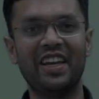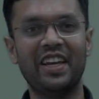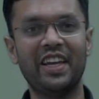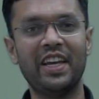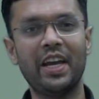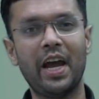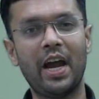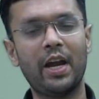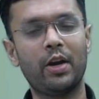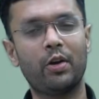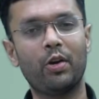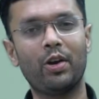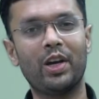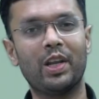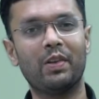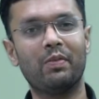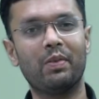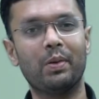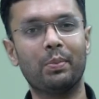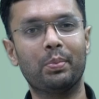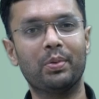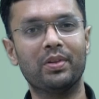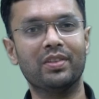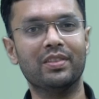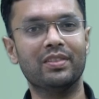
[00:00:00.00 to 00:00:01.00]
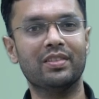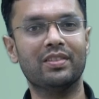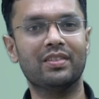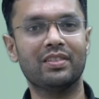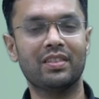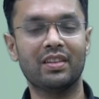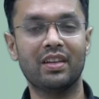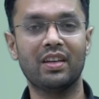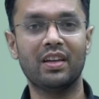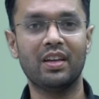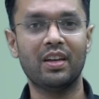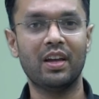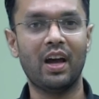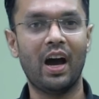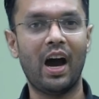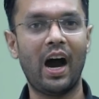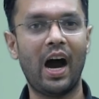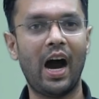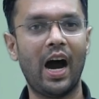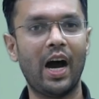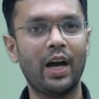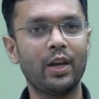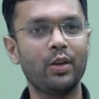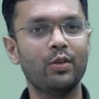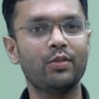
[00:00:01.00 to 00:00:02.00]
Hey Android developers,
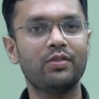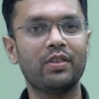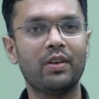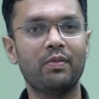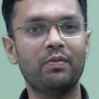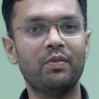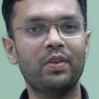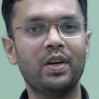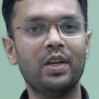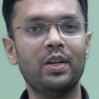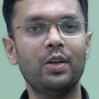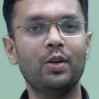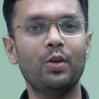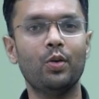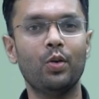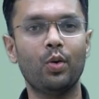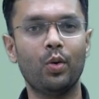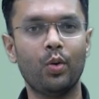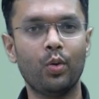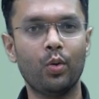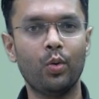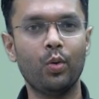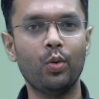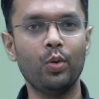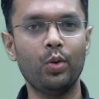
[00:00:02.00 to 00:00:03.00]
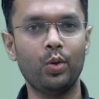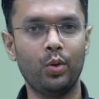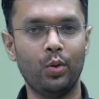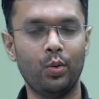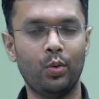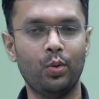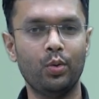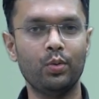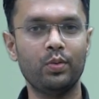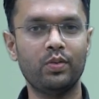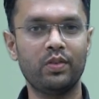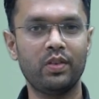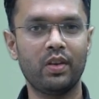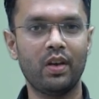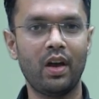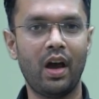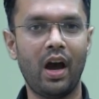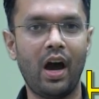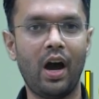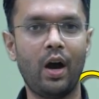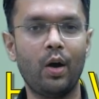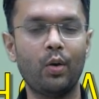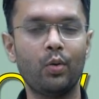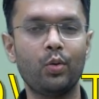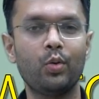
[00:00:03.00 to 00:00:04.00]
are you someone who knows
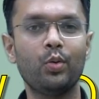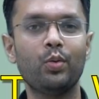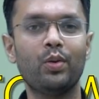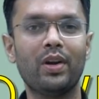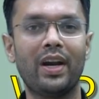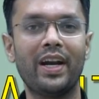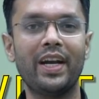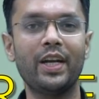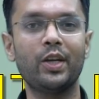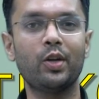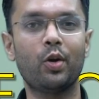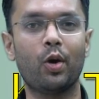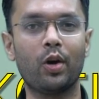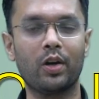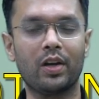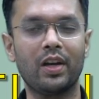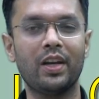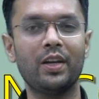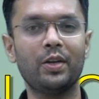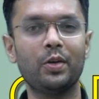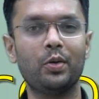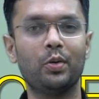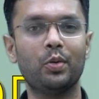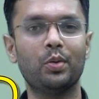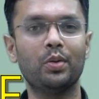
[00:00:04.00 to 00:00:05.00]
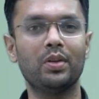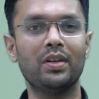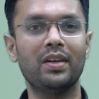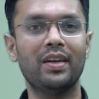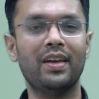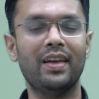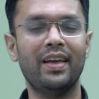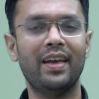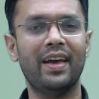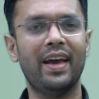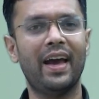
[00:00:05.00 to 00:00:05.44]
how to write Kotlin code